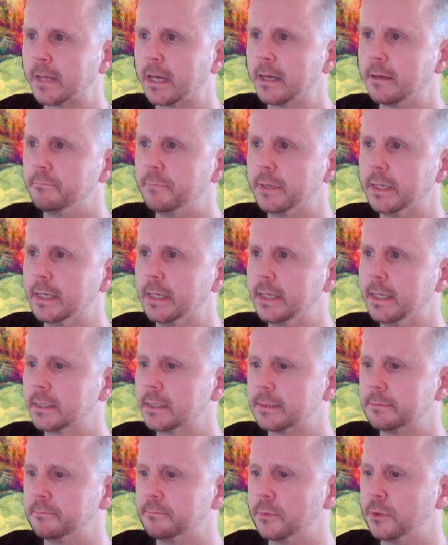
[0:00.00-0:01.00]
Beginning
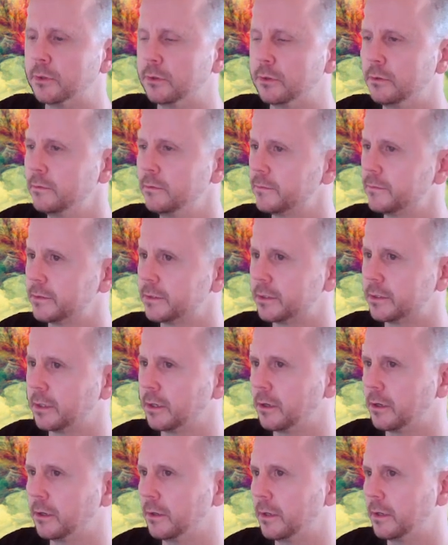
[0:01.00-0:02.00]
to move.
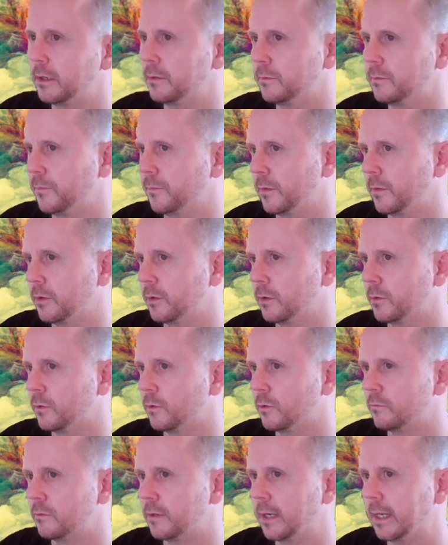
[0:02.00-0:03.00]
So
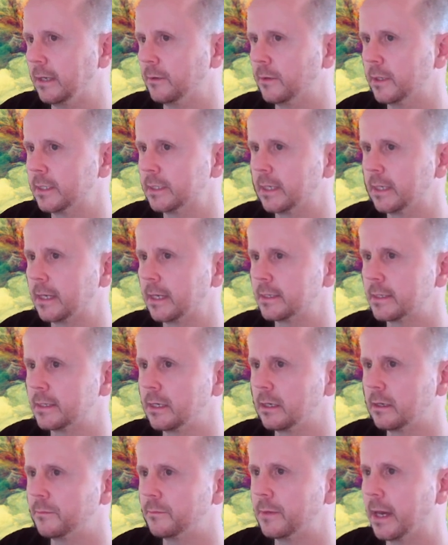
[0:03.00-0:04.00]
already we're starting to
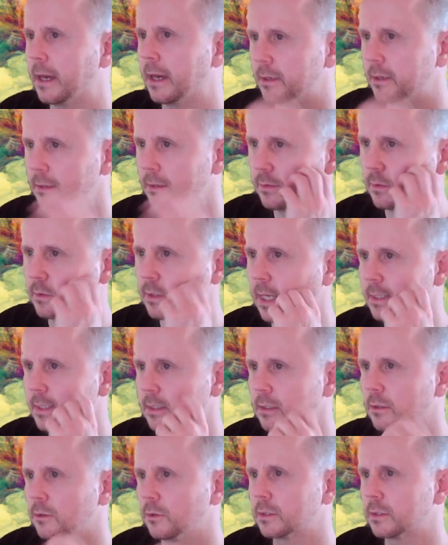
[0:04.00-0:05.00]
think about that
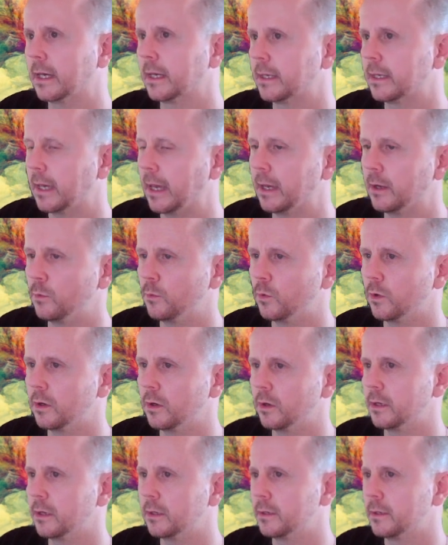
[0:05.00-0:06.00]
looks like a
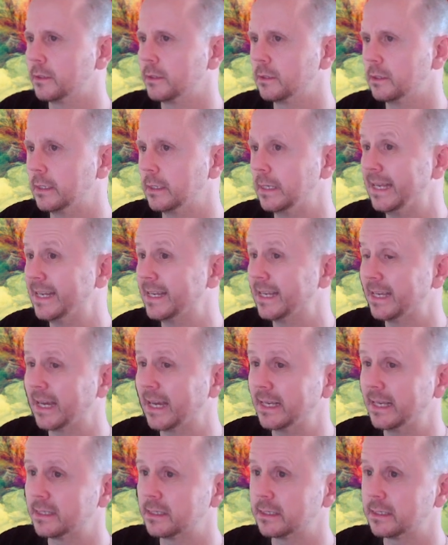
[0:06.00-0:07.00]
word that
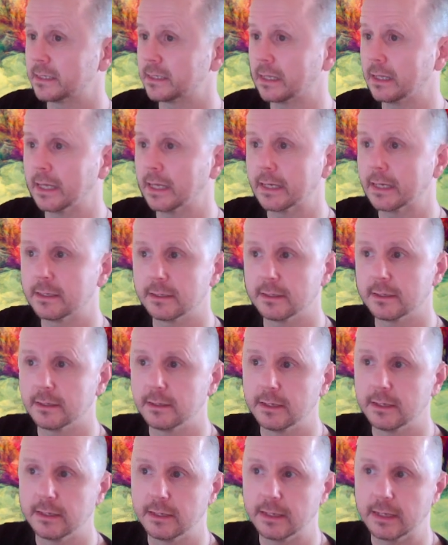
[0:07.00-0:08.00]
indicates to select
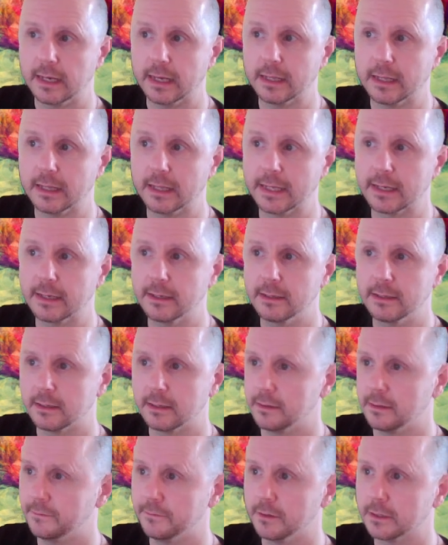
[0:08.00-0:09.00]
a letter,
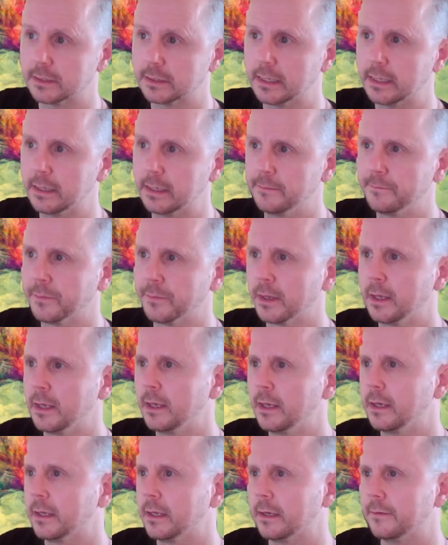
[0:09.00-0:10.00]
the first letter,
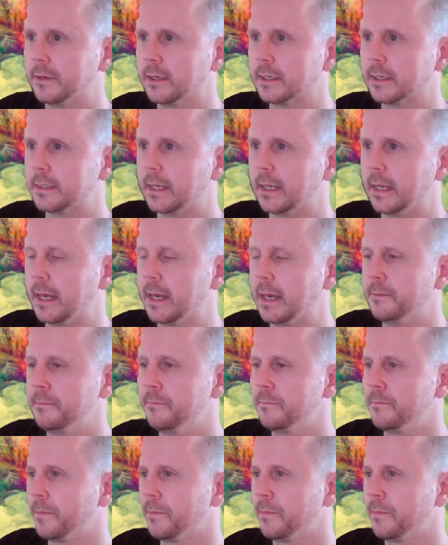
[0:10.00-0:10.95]
giving us that M.